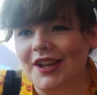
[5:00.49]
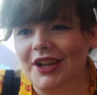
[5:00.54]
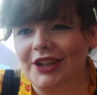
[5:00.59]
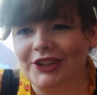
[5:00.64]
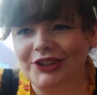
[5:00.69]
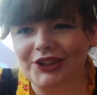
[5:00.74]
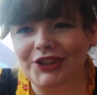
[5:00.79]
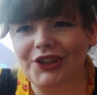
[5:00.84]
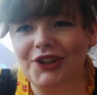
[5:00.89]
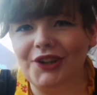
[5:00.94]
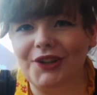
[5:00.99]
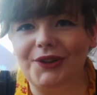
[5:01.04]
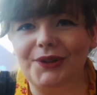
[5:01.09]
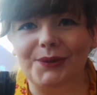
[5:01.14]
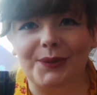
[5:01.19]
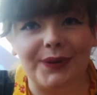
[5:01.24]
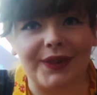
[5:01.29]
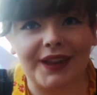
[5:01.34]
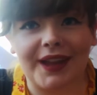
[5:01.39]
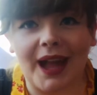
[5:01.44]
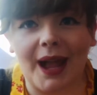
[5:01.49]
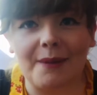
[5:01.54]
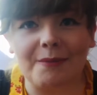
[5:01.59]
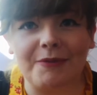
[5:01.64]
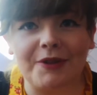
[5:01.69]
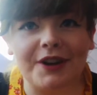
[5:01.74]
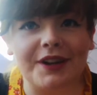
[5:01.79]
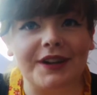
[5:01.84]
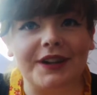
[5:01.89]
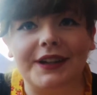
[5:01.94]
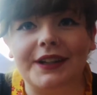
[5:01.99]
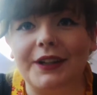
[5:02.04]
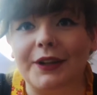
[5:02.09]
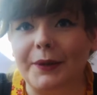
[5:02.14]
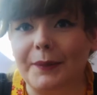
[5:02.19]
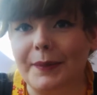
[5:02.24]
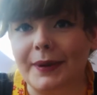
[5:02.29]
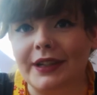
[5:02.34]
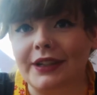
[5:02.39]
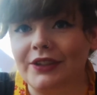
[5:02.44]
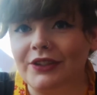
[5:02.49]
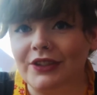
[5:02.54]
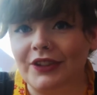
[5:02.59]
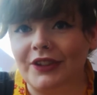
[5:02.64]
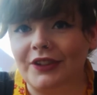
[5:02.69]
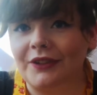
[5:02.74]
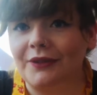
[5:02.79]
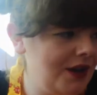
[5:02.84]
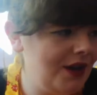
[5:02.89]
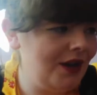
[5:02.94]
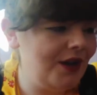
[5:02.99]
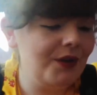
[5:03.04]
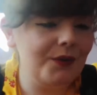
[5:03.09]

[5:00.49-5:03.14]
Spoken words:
a girl with a camera and an opinion.